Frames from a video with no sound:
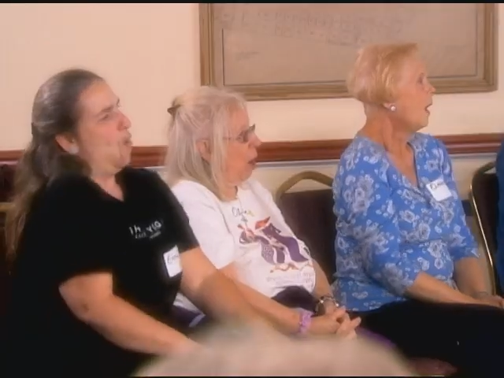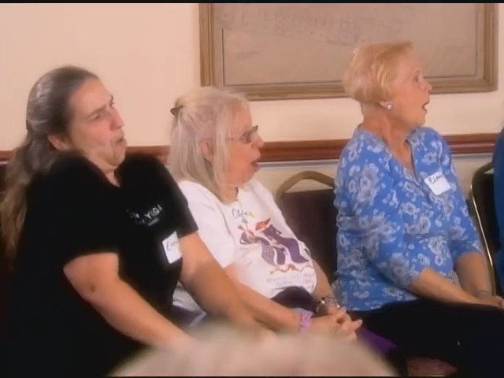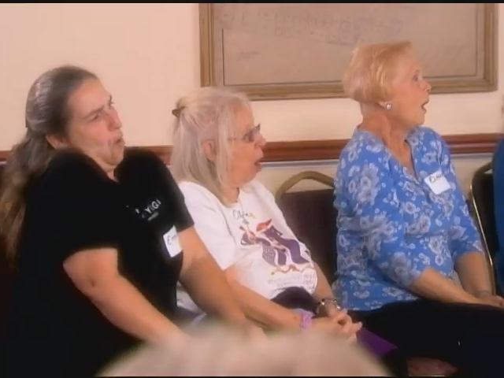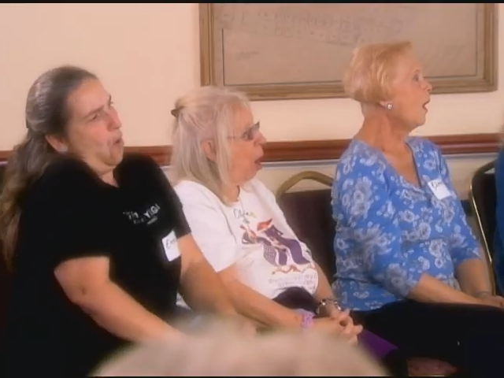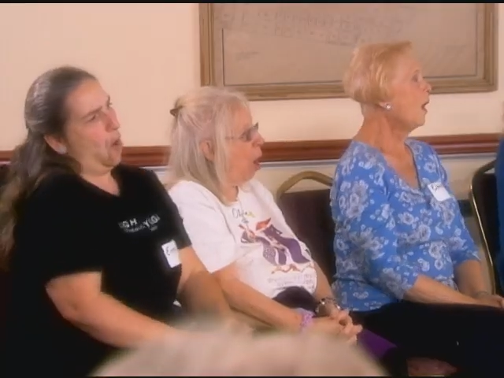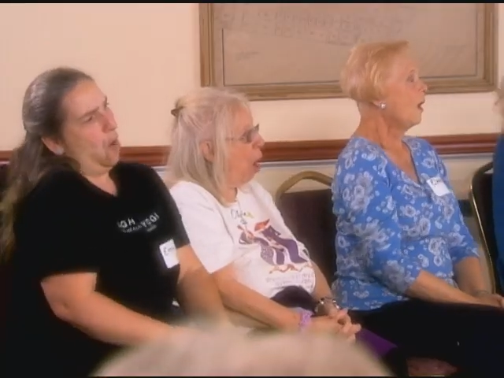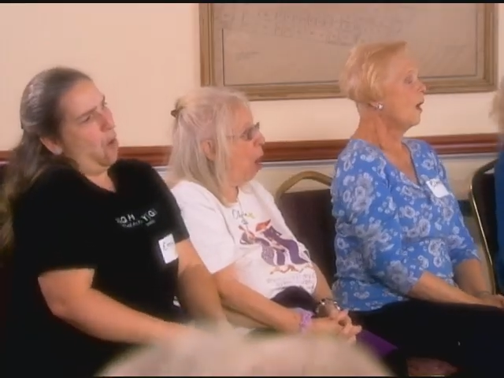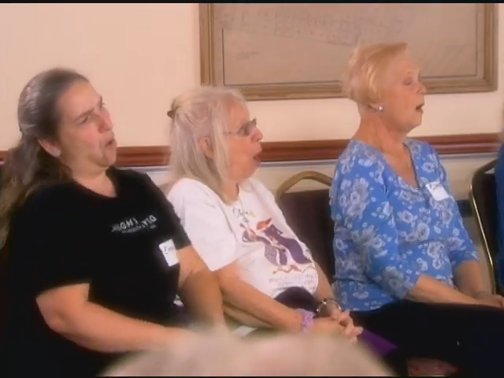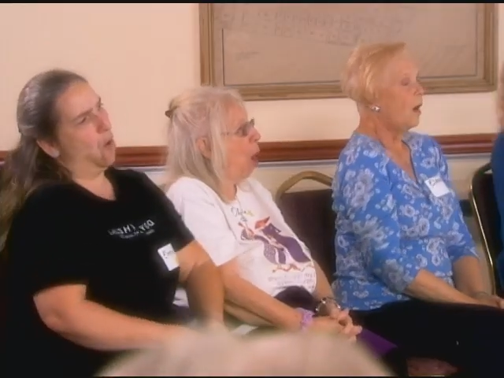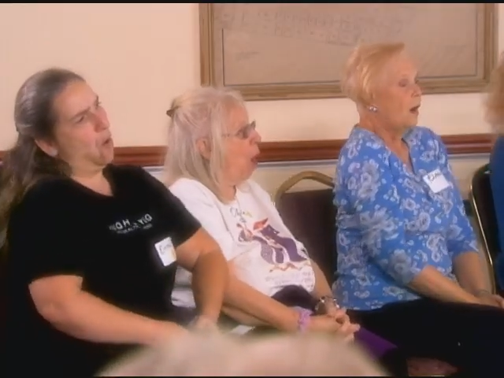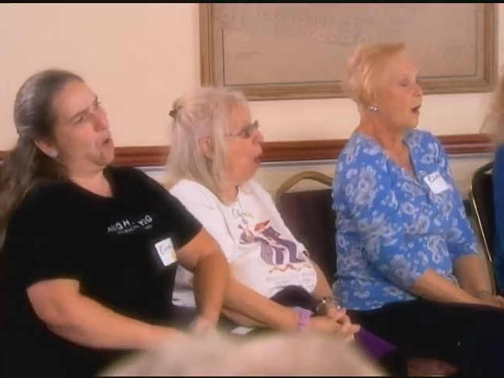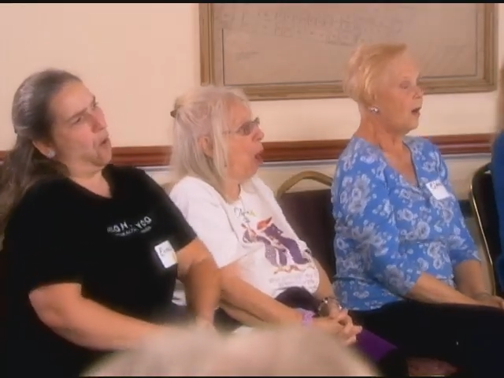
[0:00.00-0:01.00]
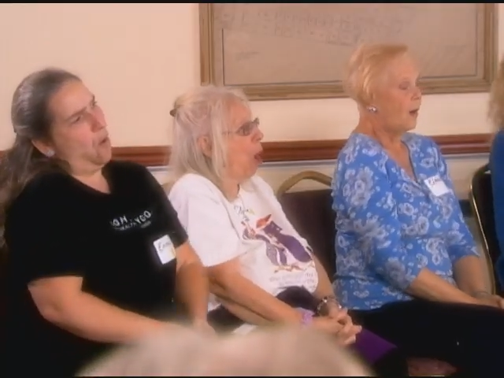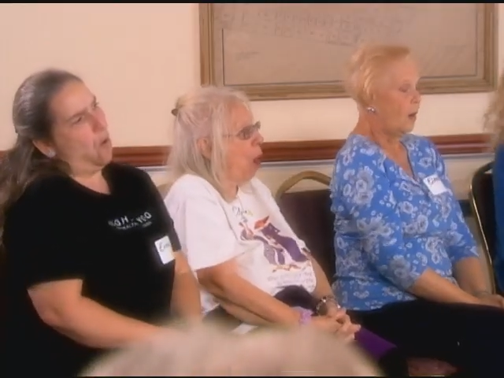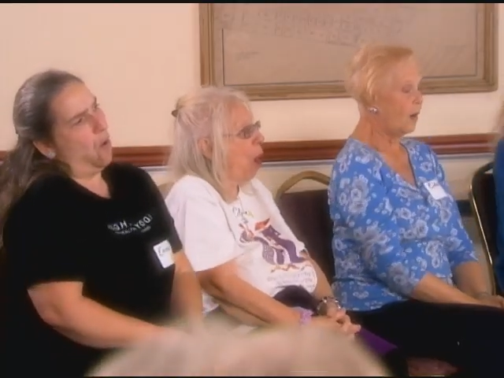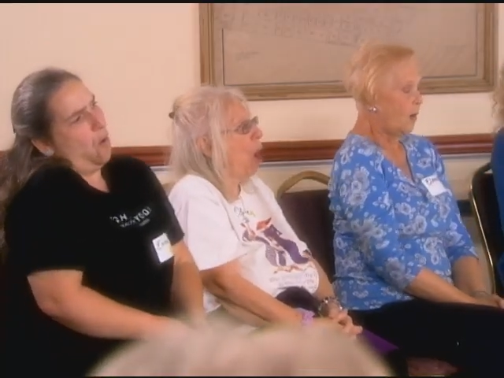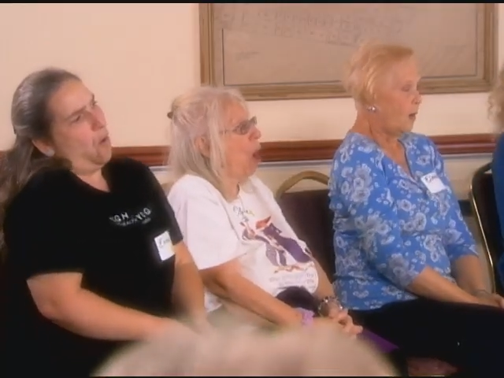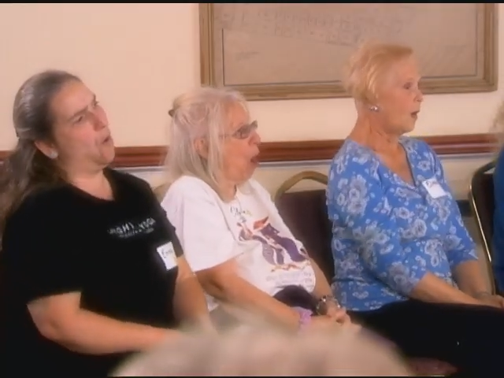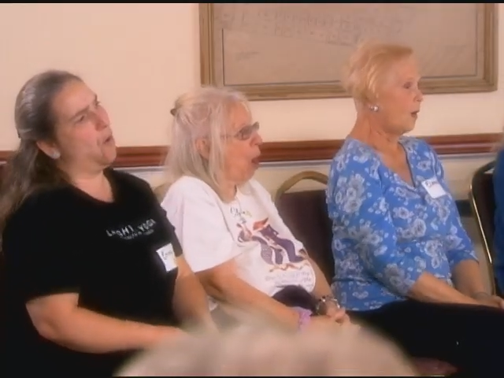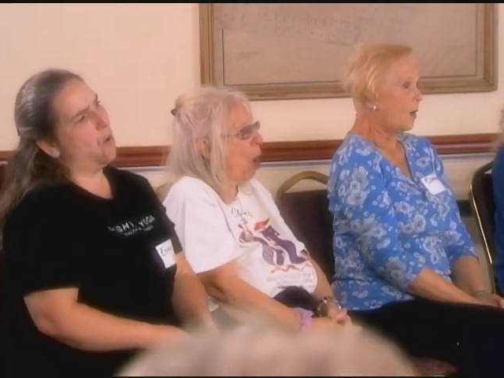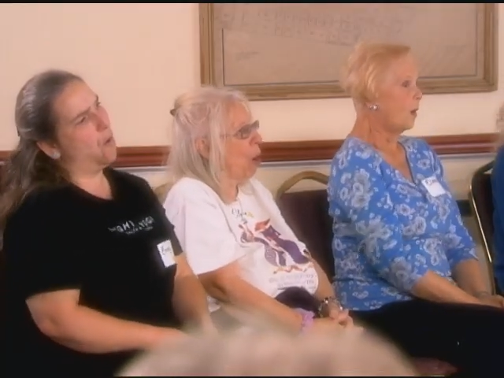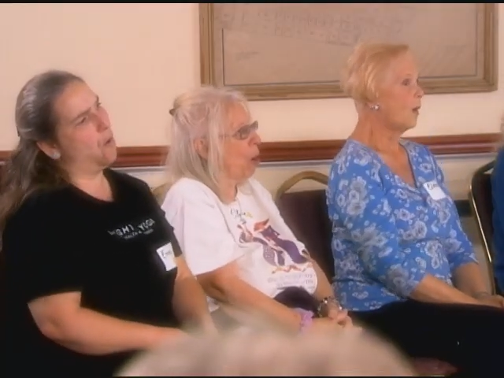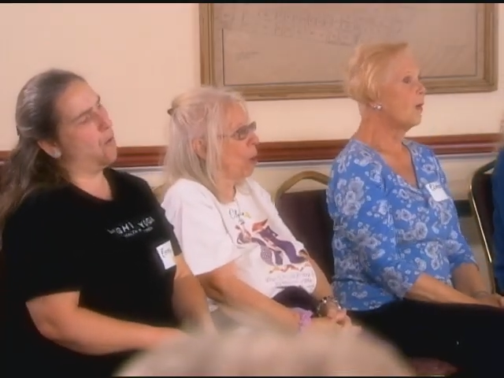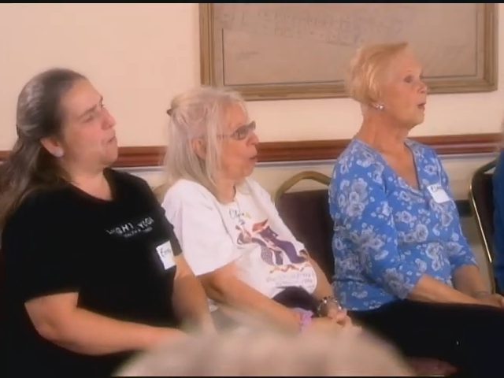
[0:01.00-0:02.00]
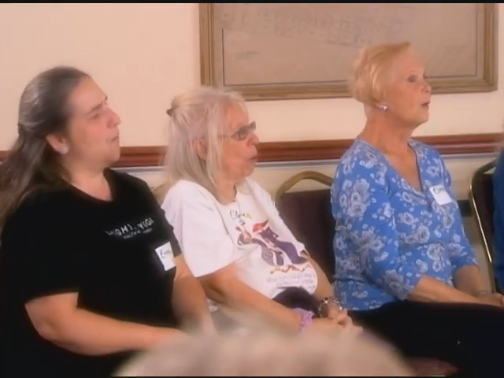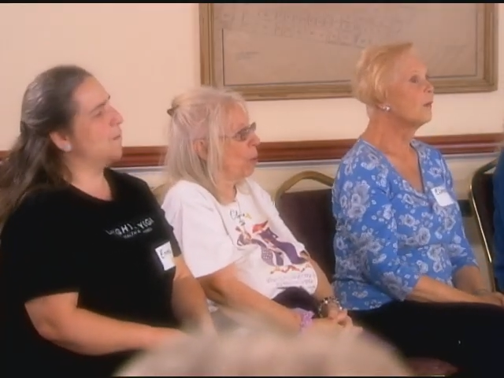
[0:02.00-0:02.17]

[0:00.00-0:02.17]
when people are laughing together